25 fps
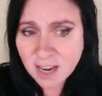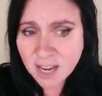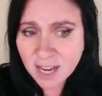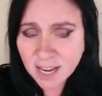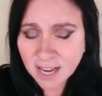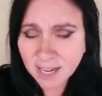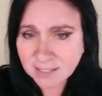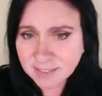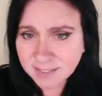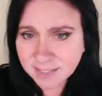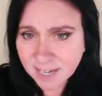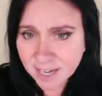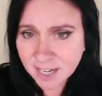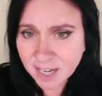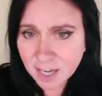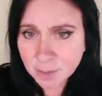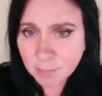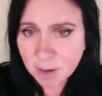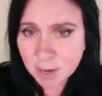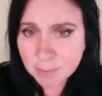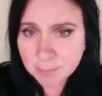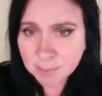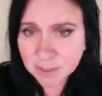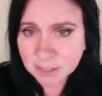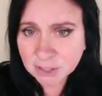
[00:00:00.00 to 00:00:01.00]
and taking
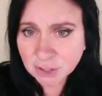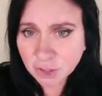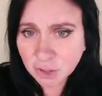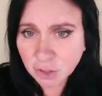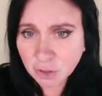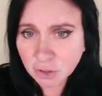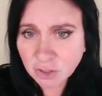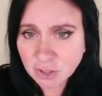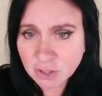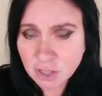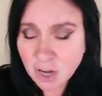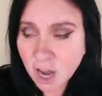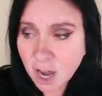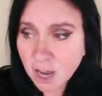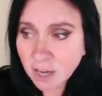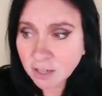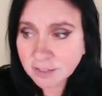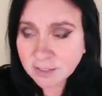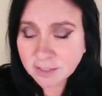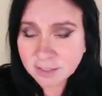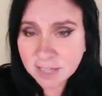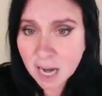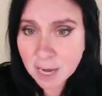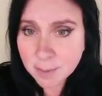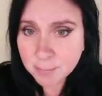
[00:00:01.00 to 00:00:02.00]
my pictures, not
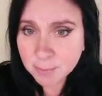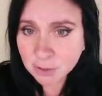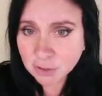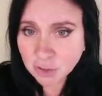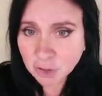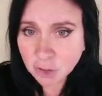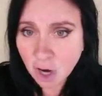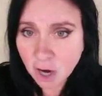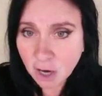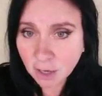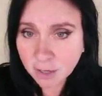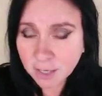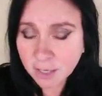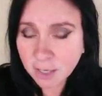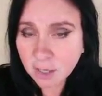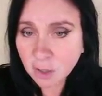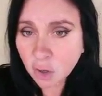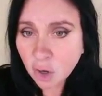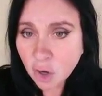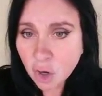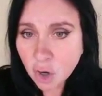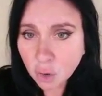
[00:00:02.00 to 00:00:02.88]
cyber stalking,